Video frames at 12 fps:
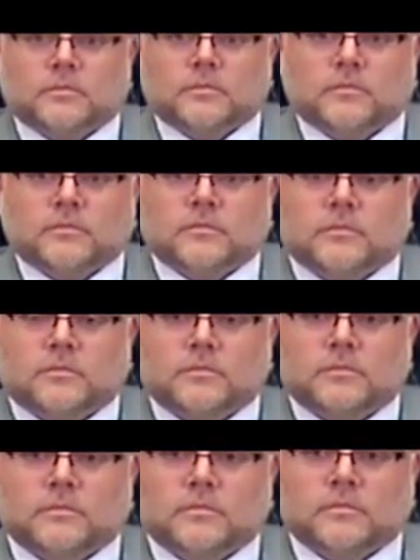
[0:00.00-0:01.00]

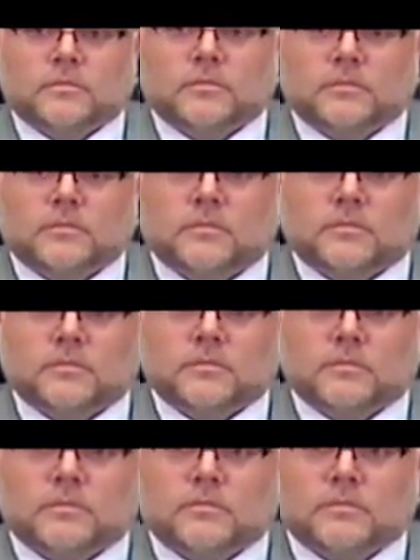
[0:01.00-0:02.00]

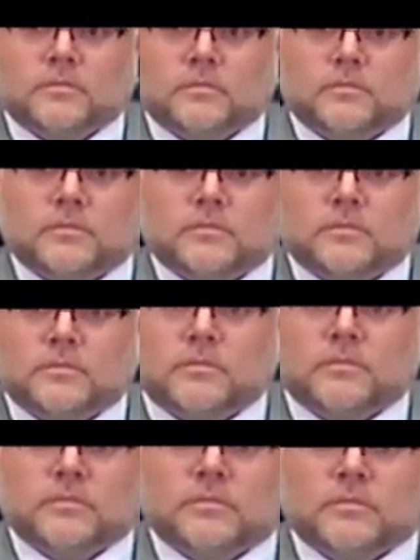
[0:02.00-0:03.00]

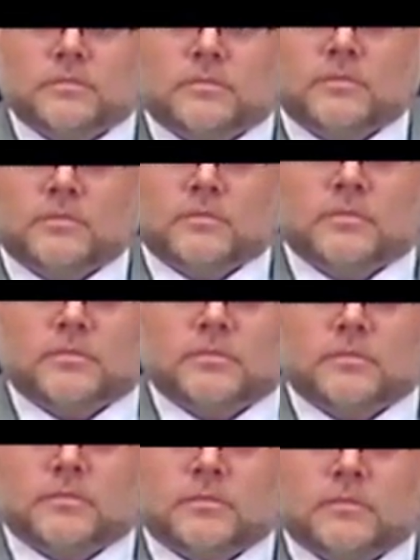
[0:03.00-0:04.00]

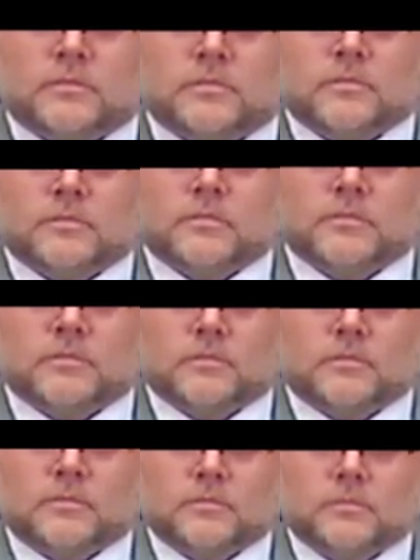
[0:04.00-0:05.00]

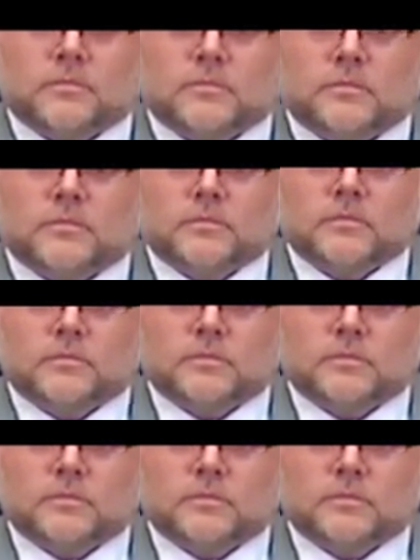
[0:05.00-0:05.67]
[no speech]